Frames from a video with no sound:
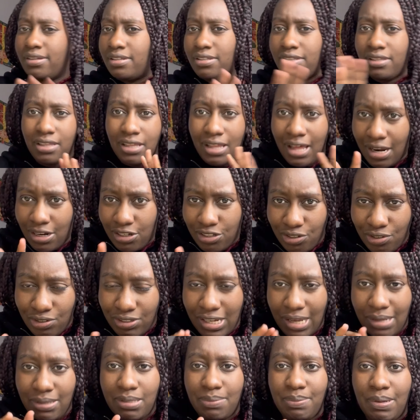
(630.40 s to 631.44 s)
a lot of certain
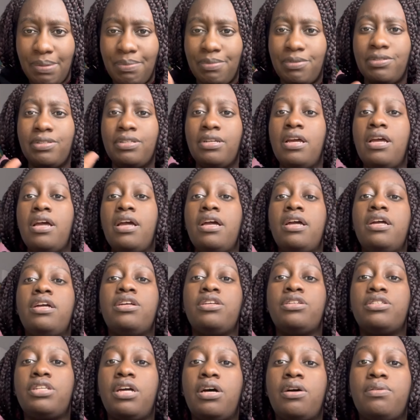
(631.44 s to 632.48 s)
types of papers.
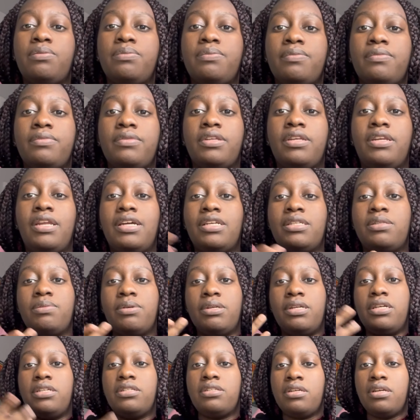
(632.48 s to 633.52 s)
So the next
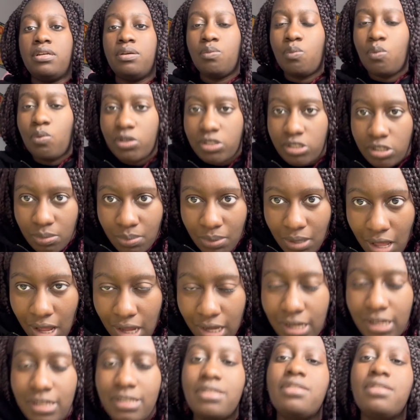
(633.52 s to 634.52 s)
one is a water block.